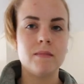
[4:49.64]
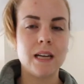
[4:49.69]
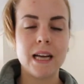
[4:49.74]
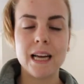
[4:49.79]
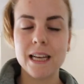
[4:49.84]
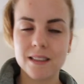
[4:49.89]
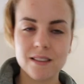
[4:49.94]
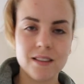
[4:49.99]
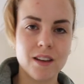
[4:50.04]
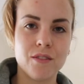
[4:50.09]

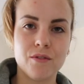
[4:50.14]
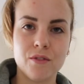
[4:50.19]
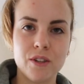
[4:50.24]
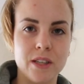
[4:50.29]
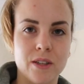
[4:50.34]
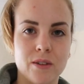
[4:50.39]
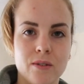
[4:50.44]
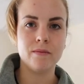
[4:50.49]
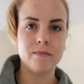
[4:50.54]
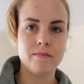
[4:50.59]
it's
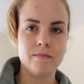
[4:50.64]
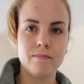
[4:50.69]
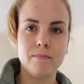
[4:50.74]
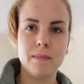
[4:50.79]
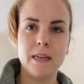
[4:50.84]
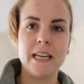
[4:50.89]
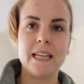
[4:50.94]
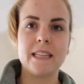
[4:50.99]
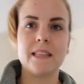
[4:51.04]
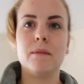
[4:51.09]
unreal.
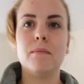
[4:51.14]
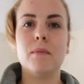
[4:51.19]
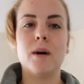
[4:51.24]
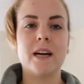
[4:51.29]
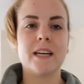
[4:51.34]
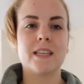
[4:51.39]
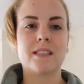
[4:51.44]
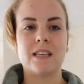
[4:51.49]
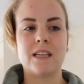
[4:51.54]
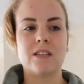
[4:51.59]
Meaning that
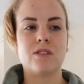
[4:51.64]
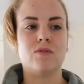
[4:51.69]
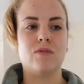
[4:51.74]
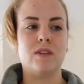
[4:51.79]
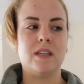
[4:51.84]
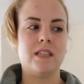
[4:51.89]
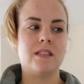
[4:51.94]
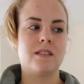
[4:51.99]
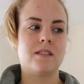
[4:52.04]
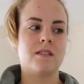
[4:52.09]
my
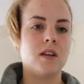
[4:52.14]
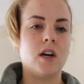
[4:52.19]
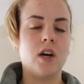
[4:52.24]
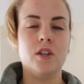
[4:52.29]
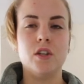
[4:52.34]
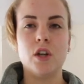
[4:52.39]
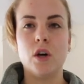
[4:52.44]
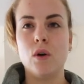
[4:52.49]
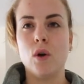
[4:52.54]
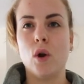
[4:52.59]
accessories are
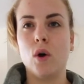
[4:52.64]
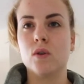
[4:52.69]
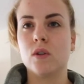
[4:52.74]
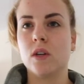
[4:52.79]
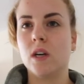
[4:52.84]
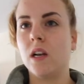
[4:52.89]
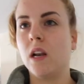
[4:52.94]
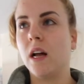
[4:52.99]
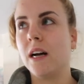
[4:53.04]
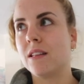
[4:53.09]
no
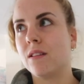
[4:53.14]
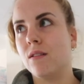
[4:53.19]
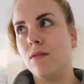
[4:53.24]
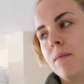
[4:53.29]
longer like the